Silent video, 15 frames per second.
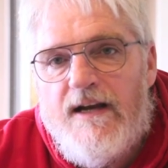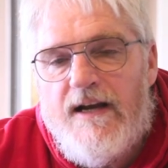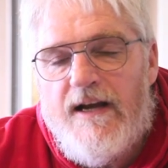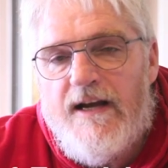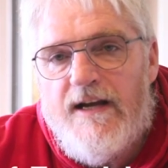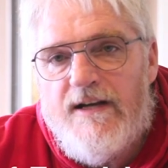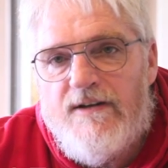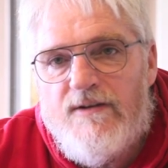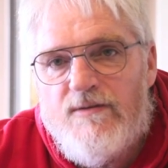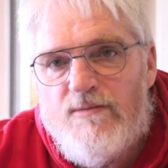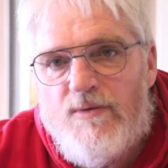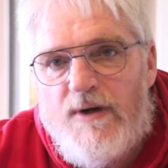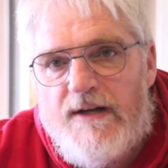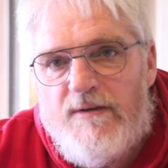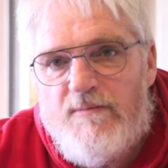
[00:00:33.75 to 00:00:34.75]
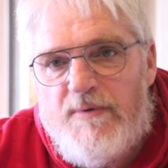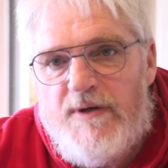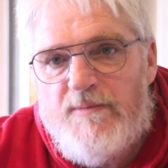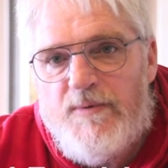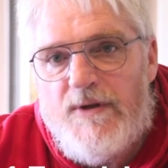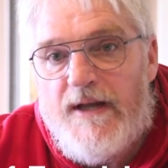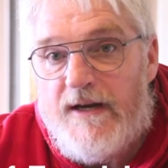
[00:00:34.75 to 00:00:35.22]
and what
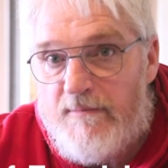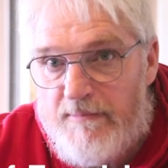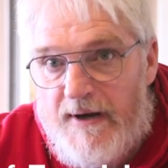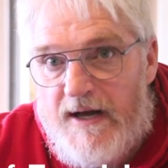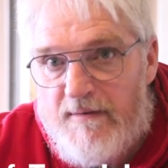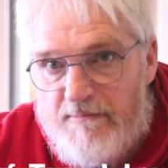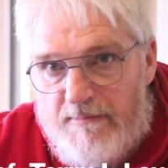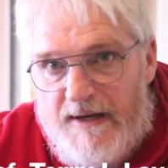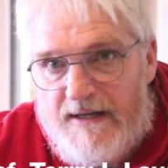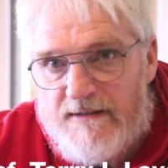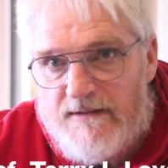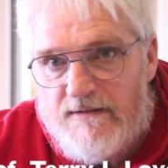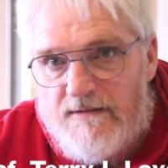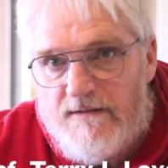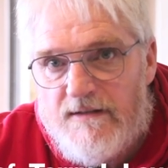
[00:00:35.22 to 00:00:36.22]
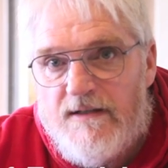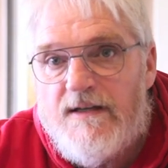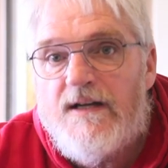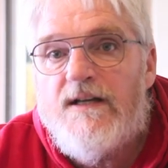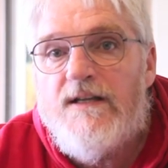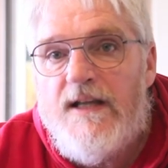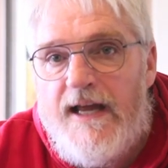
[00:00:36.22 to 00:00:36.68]
people like Bob Beckel
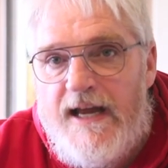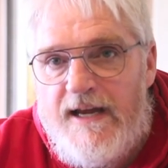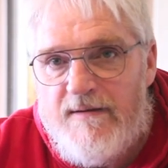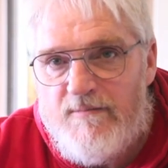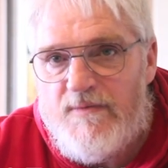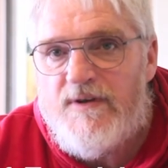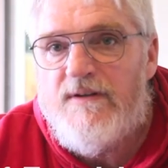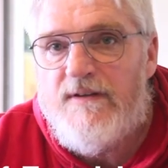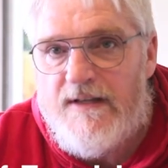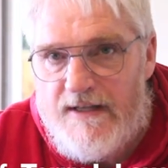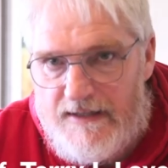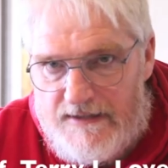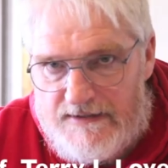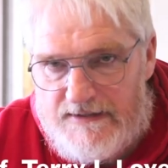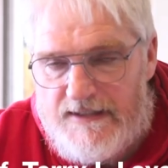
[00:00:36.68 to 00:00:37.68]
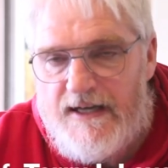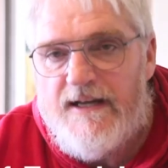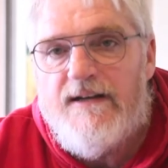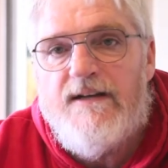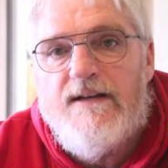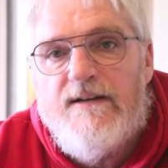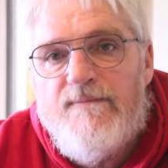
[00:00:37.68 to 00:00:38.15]
claimed that he said.